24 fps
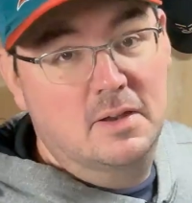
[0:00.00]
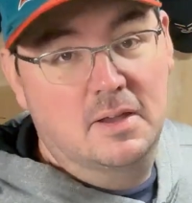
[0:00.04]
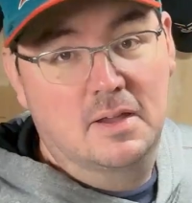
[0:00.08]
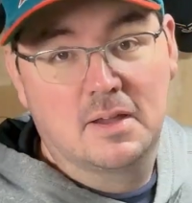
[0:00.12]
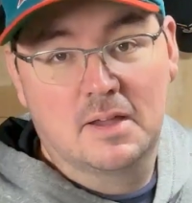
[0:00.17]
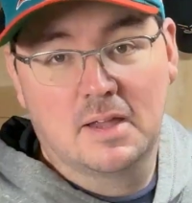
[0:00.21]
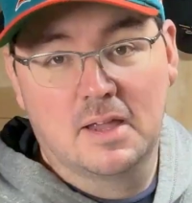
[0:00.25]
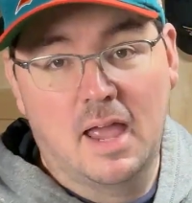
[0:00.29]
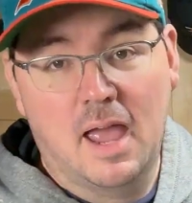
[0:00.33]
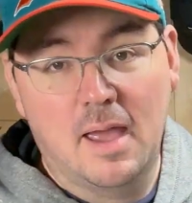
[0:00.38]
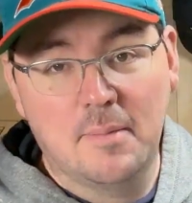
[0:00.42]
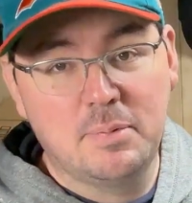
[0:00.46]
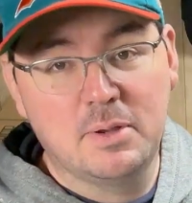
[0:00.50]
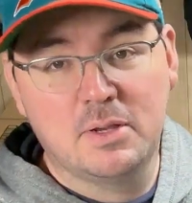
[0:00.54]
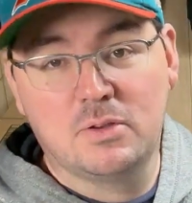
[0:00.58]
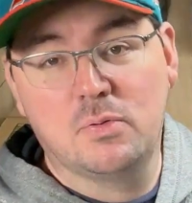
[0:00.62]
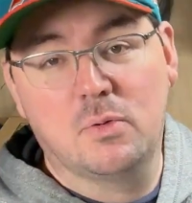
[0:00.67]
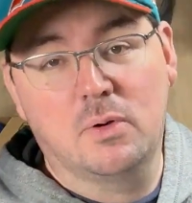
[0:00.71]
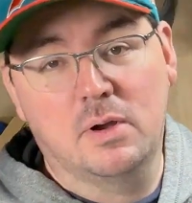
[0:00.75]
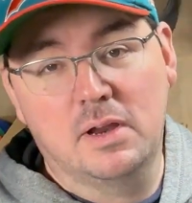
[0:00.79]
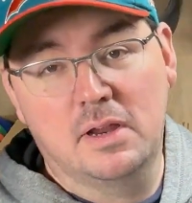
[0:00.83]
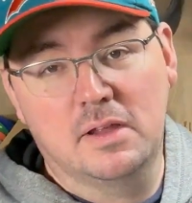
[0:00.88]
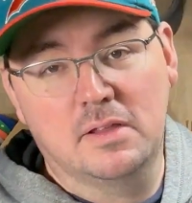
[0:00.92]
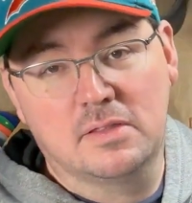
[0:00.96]
uh, happy
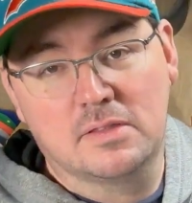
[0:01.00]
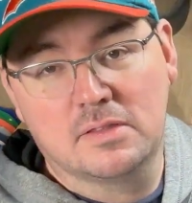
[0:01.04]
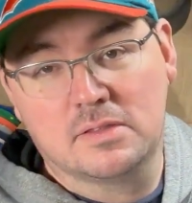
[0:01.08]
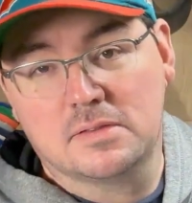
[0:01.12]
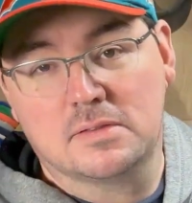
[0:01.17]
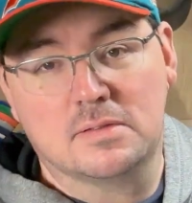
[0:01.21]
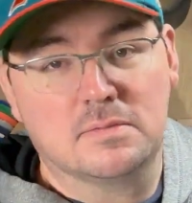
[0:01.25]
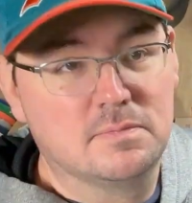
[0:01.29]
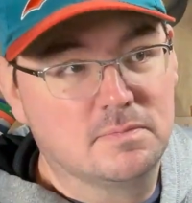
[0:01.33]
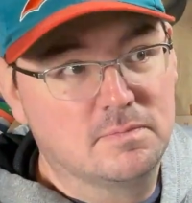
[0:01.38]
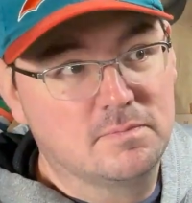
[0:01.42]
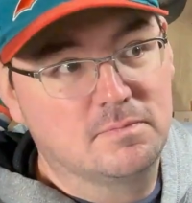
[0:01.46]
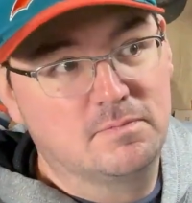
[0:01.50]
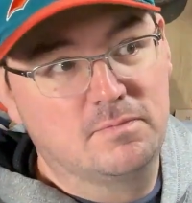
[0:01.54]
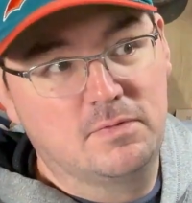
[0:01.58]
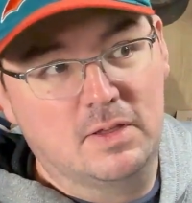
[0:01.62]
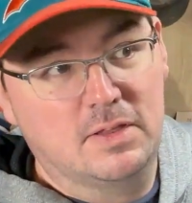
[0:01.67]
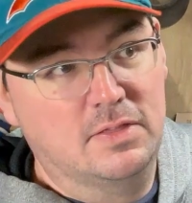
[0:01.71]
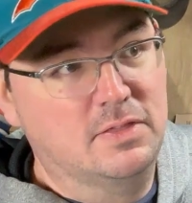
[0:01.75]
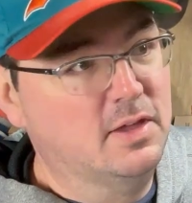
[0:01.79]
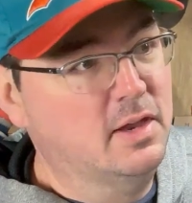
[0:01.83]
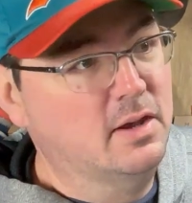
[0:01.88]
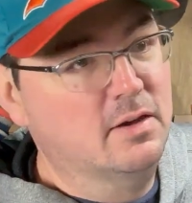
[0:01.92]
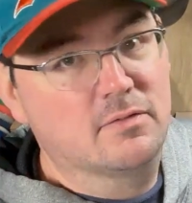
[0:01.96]

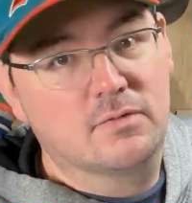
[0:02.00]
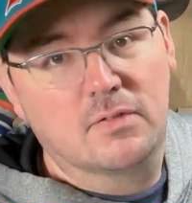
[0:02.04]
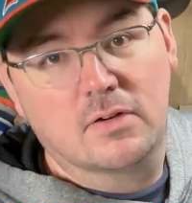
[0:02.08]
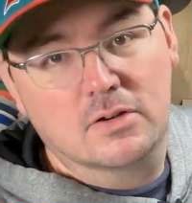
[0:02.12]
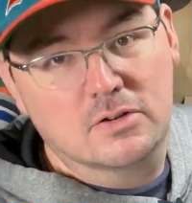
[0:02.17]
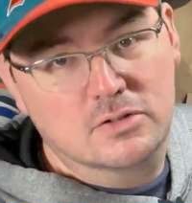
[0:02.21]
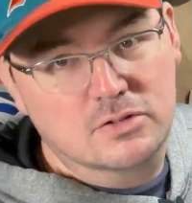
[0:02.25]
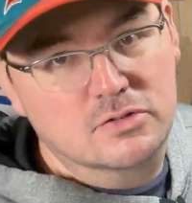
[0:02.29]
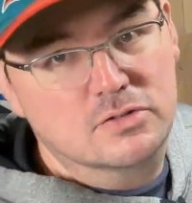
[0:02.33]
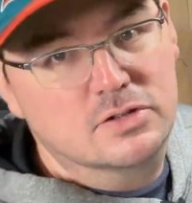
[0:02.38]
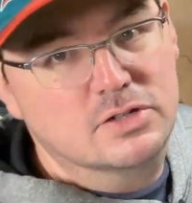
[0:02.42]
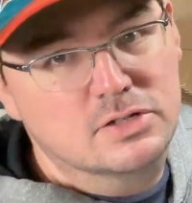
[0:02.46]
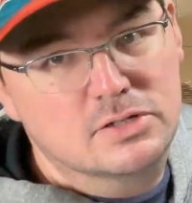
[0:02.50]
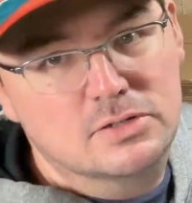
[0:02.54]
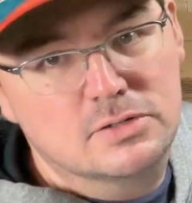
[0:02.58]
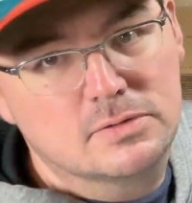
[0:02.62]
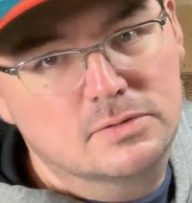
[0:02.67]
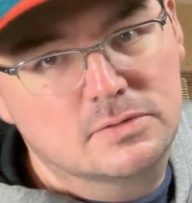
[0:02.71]
25th anniversary,